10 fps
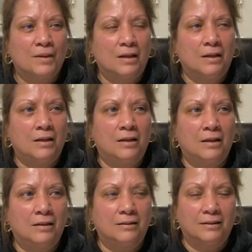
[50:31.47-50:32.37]

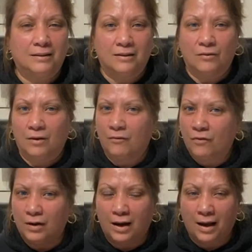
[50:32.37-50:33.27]

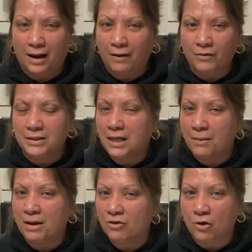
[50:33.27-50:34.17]
for every time
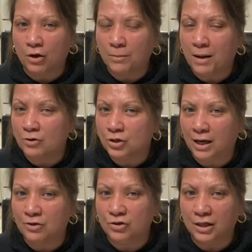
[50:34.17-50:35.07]
I thought about
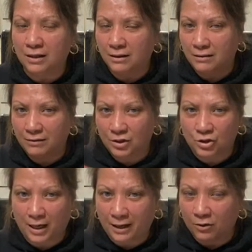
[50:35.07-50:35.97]
changing the
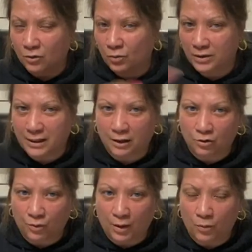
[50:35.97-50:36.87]
channel
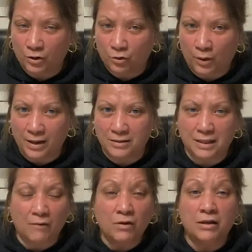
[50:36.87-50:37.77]
with Grace,
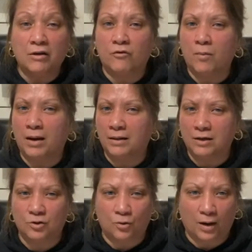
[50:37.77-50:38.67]
everything of mine
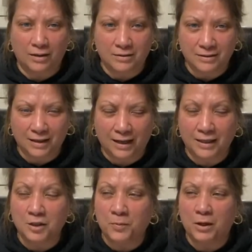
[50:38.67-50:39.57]
has Grace. And
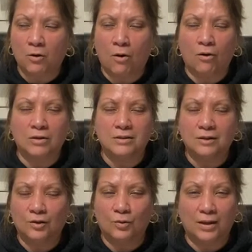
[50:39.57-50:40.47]
it's because
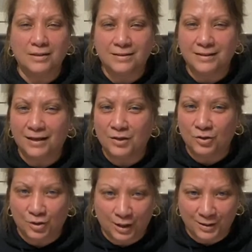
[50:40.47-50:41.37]
Grace is
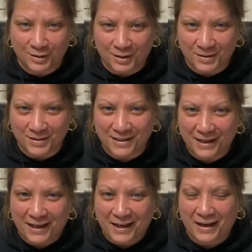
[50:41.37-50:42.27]
Jesus.
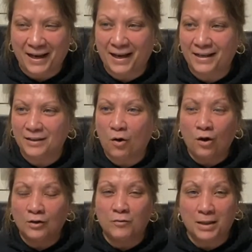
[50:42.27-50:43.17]
And
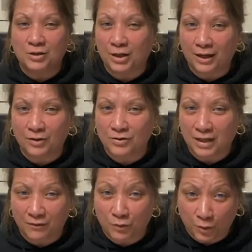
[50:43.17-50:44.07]
all of my channels
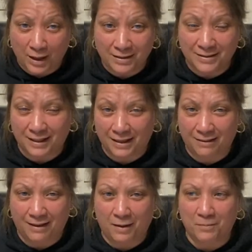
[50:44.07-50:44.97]
have Grace
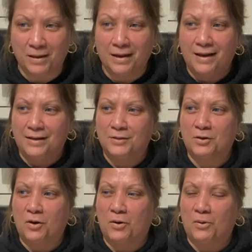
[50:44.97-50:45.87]
in them.
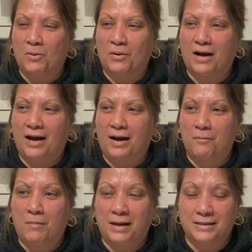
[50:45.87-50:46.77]
So
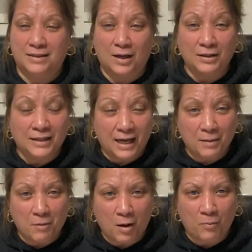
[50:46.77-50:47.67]
my son
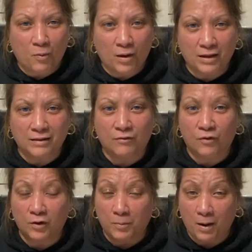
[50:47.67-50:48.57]
came up with,
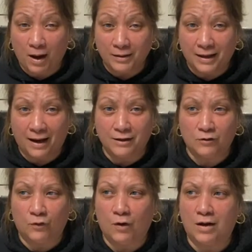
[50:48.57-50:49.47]
for the podcast
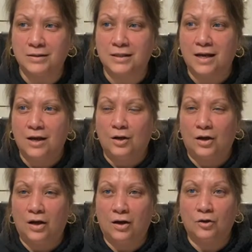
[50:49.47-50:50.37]
for us,
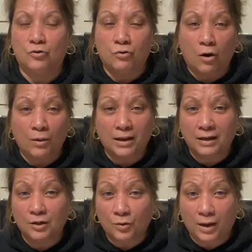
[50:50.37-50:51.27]
Growing
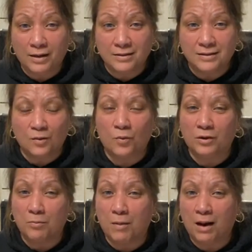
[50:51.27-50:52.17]
in Grace
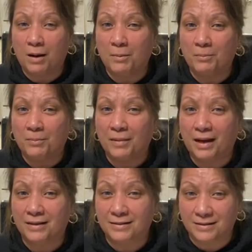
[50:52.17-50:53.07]
with Mom
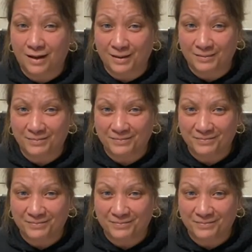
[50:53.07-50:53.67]
and Son.